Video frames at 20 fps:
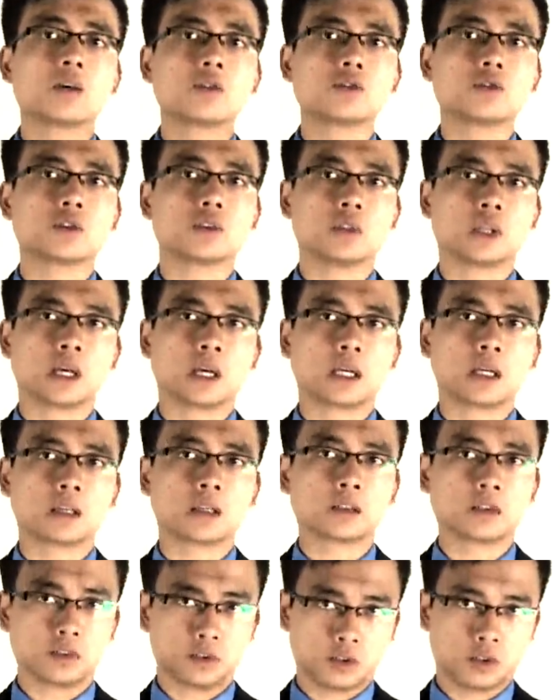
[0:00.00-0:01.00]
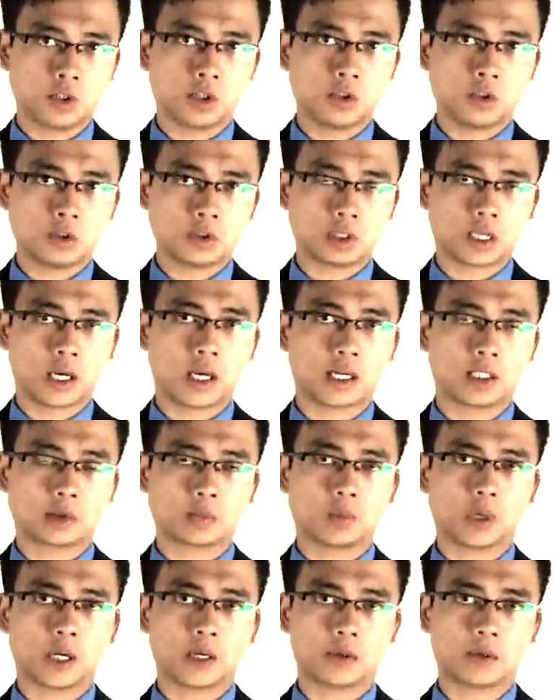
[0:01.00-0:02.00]
to the user
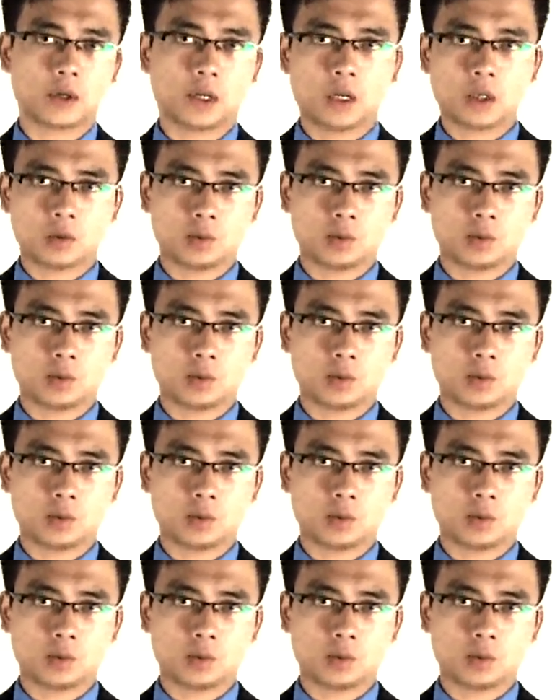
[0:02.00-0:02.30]
as well,